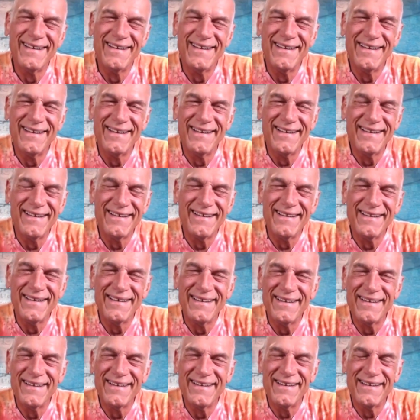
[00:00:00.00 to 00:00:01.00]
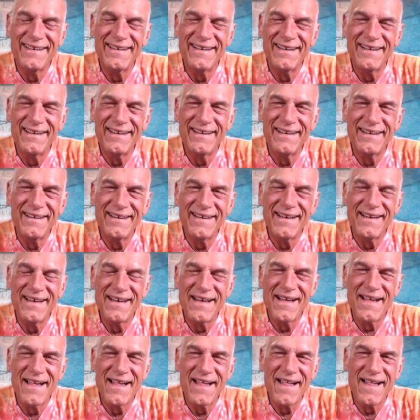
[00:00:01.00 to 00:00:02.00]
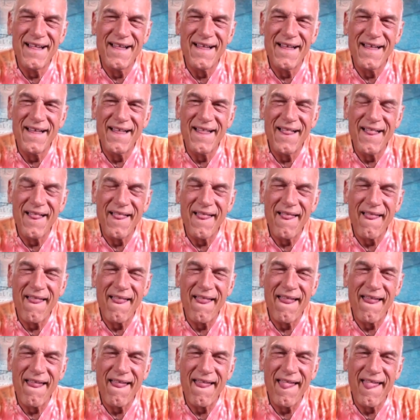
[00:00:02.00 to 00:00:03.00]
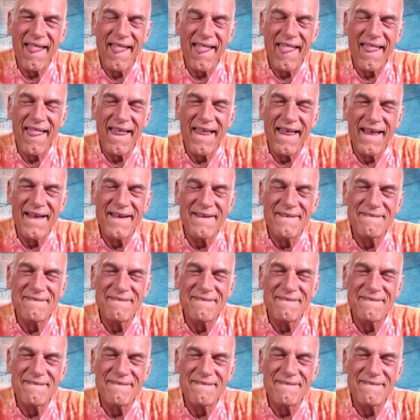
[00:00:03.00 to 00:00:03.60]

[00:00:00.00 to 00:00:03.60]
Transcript: (not speaking)